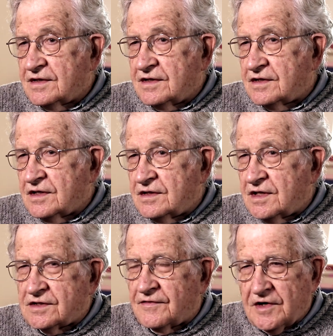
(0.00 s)

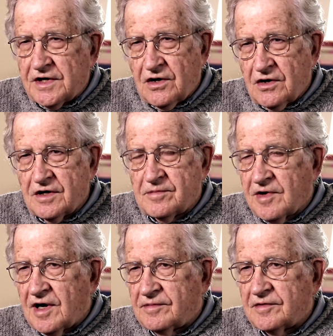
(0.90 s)
that's a very hard
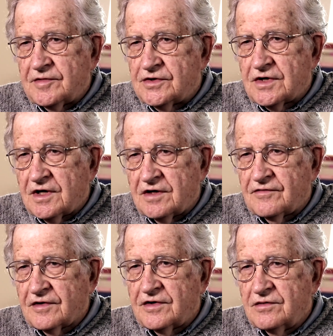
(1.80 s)
problem to study
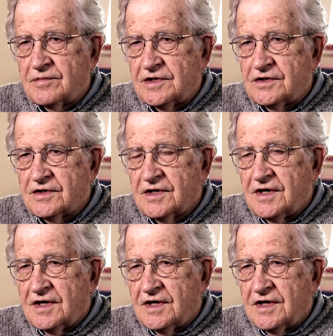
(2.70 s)
for humans.